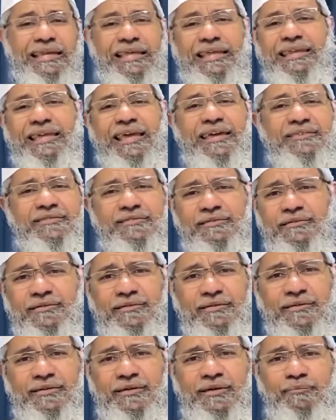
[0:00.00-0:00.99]
The
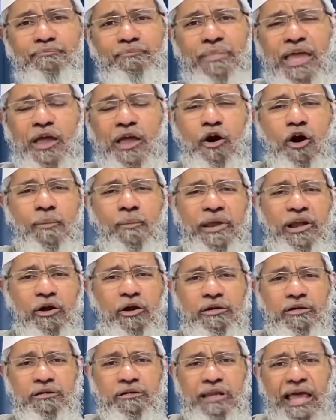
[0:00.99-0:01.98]
lineage may or
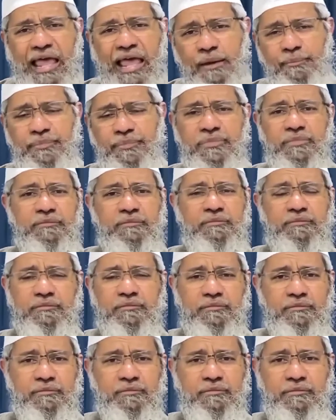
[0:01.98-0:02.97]
may not help.
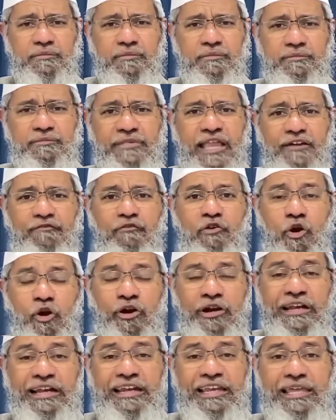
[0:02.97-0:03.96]
That
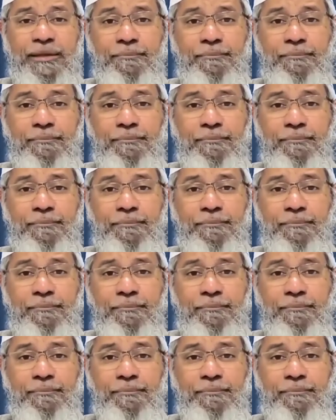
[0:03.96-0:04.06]
will not